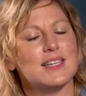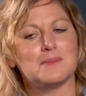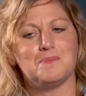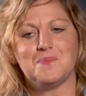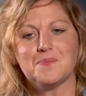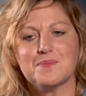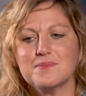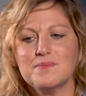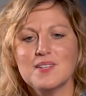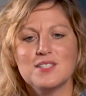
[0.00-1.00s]
And
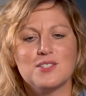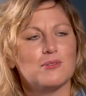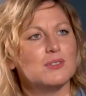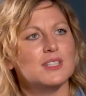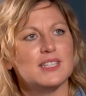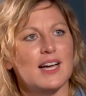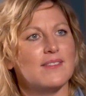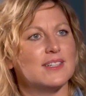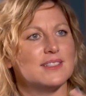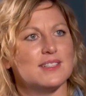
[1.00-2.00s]
so really
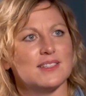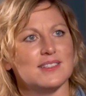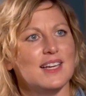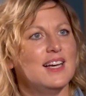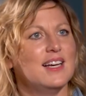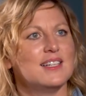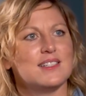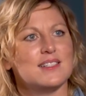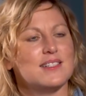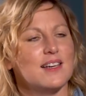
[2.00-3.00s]
having to
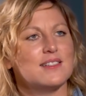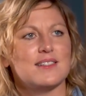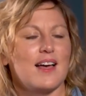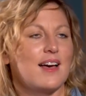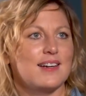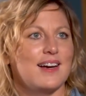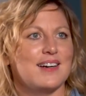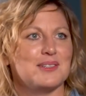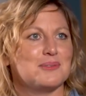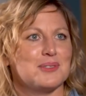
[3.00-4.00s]
suss that
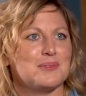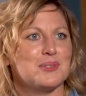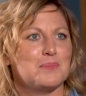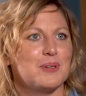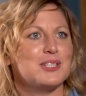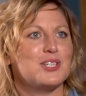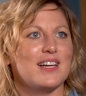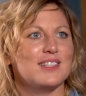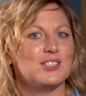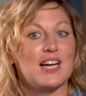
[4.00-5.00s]
out was pretty
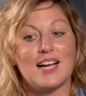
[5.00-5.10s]
challenging.